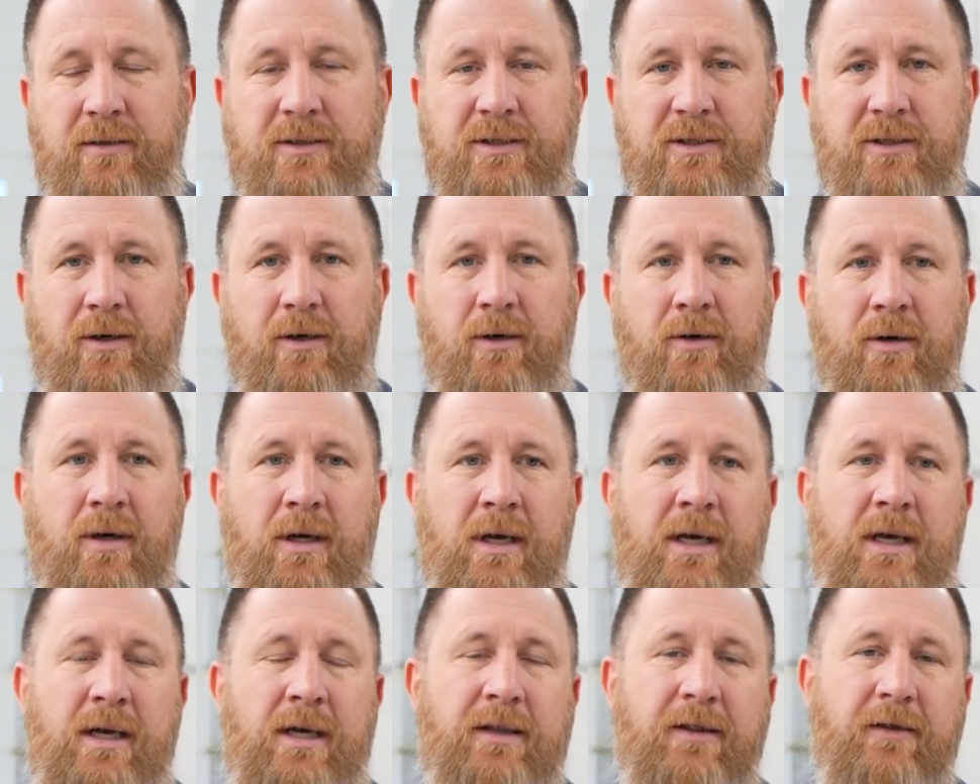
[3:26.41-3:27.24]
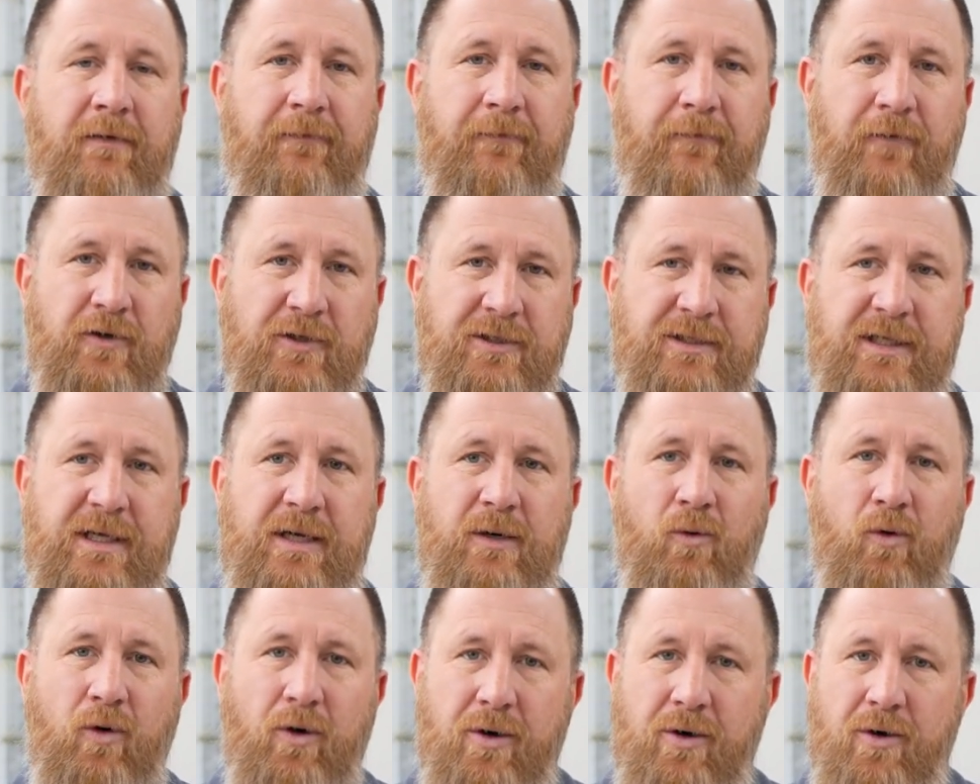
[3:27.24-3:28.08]
So the first
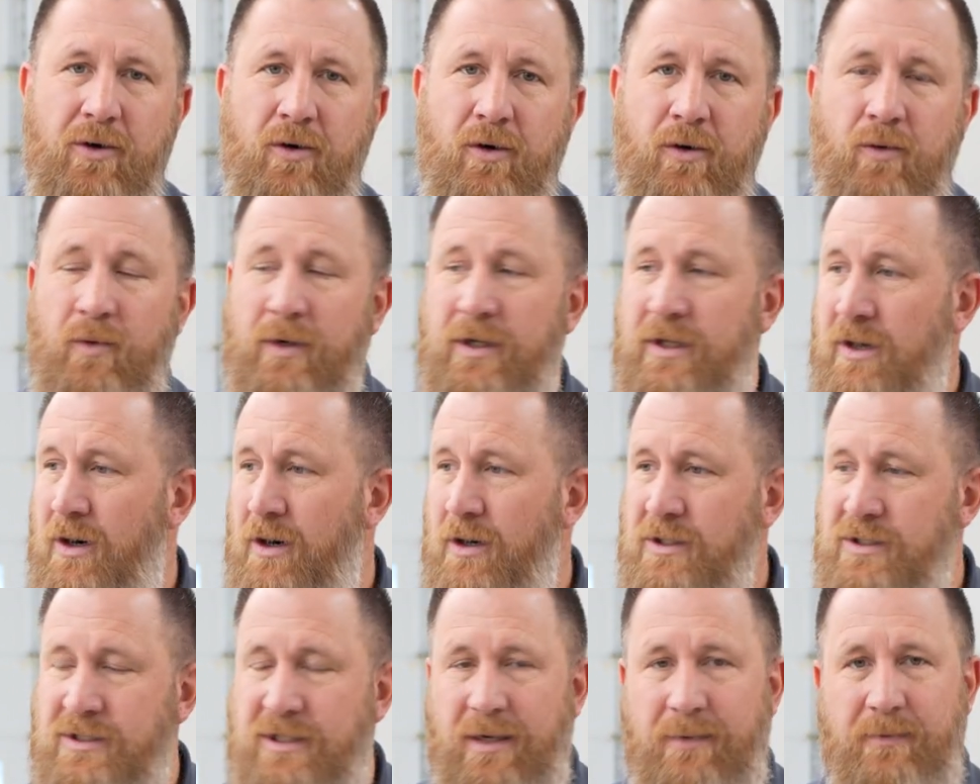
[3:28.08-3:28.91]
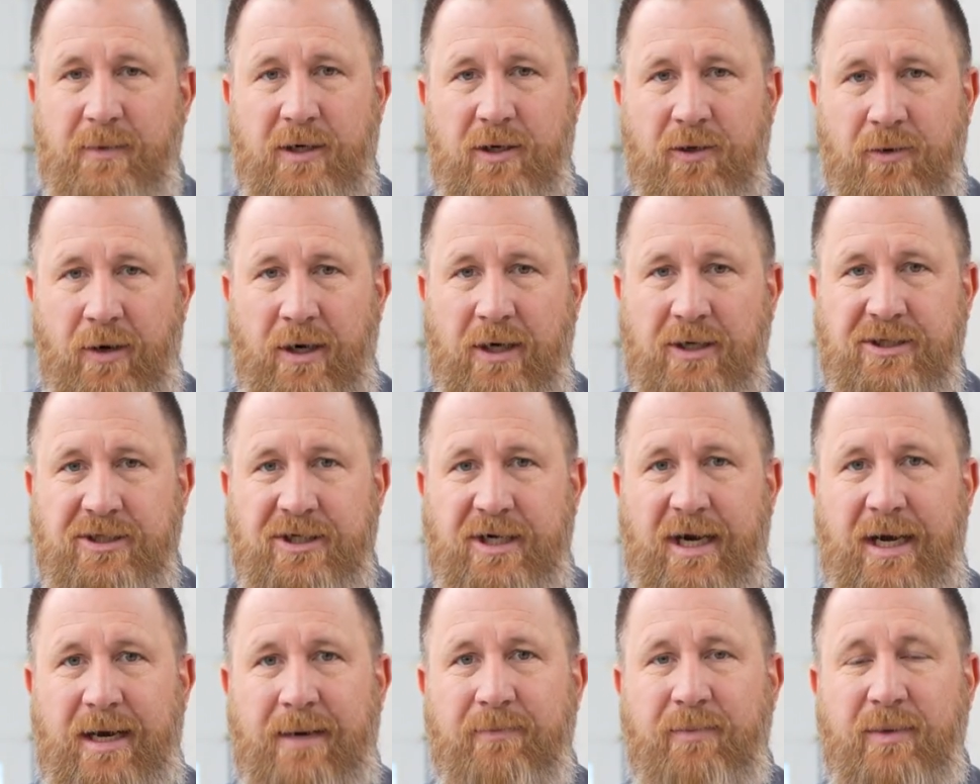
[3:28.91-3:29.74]
thing we're doing when cars come into our
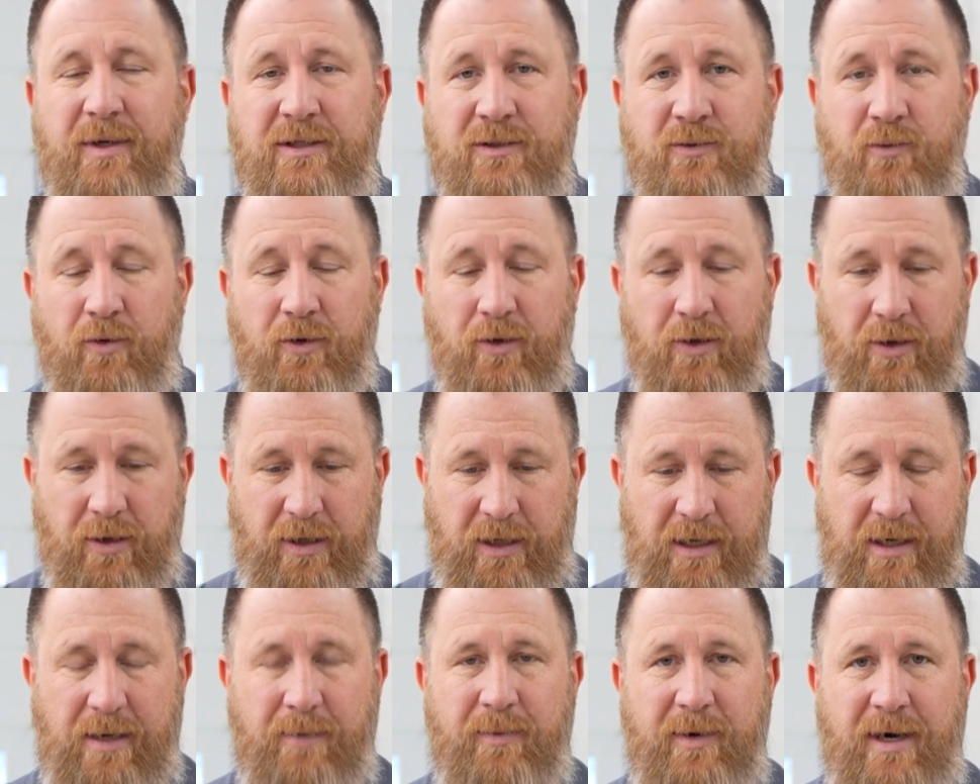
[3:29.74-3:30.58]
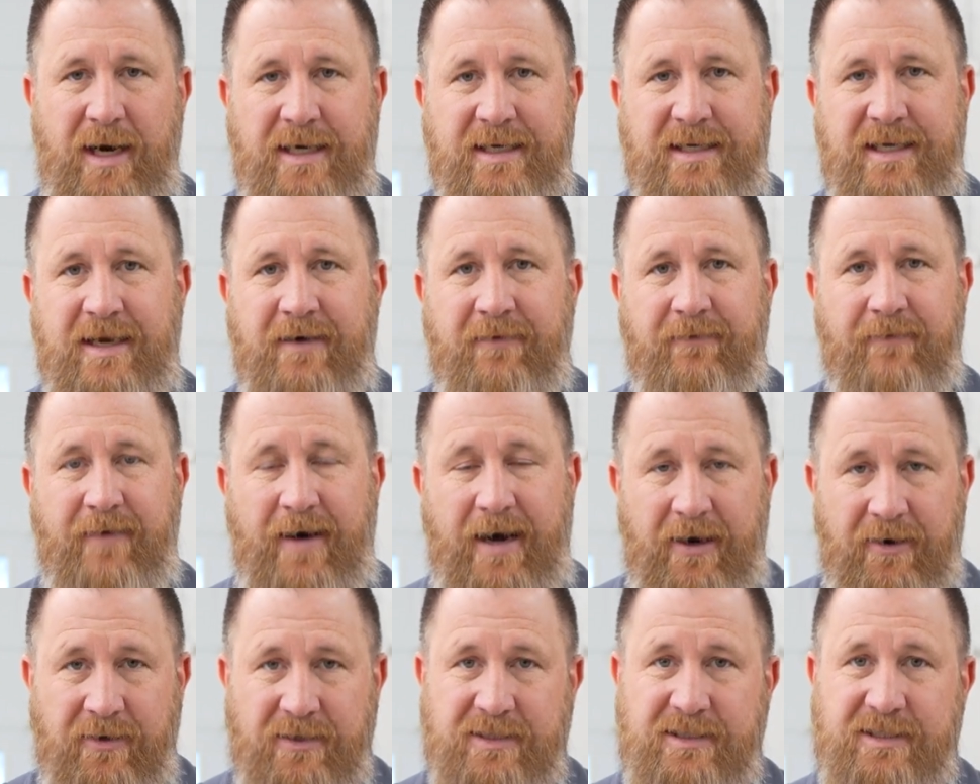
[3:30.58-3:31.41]
shop is we're hooking up an
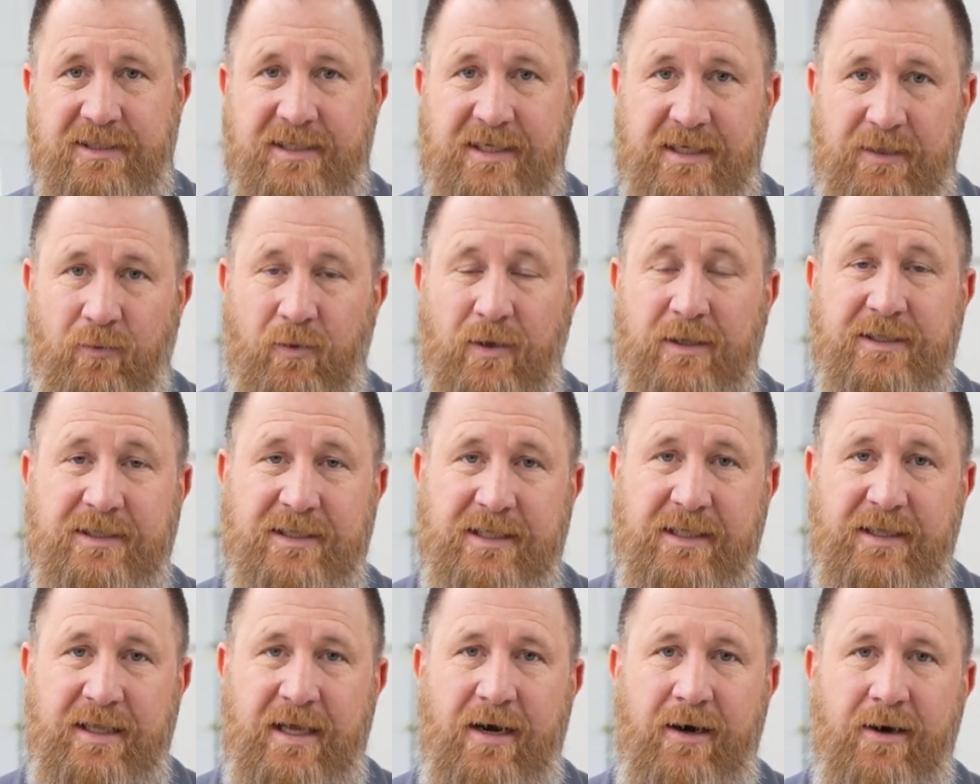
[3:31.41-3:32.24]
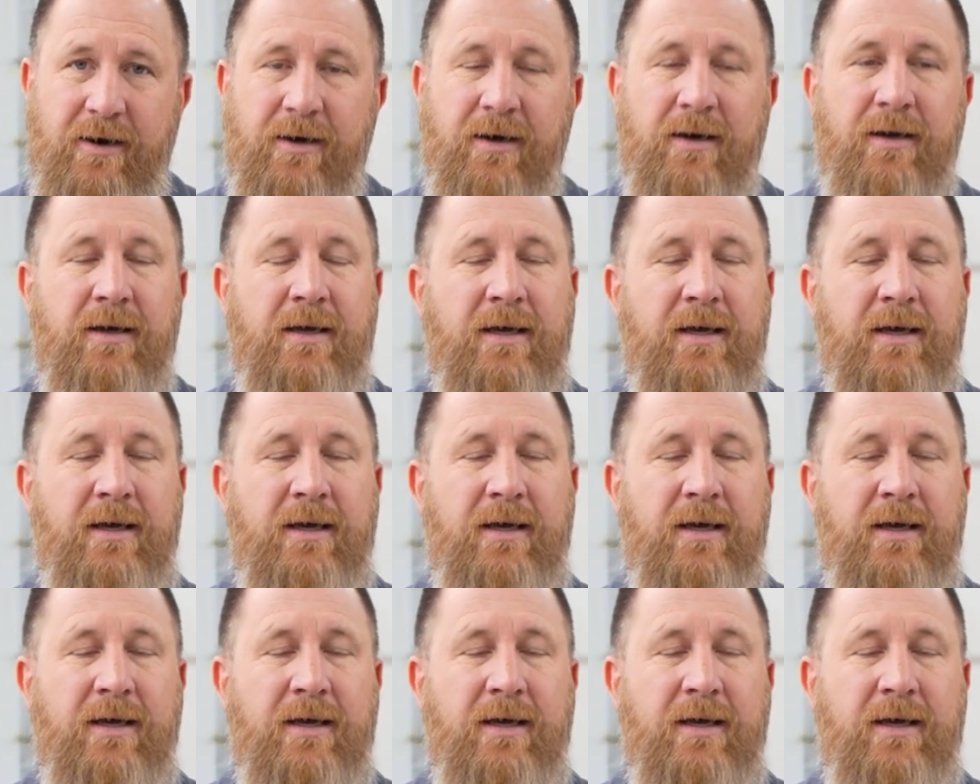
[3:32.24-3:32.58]
identifier to see what's in there.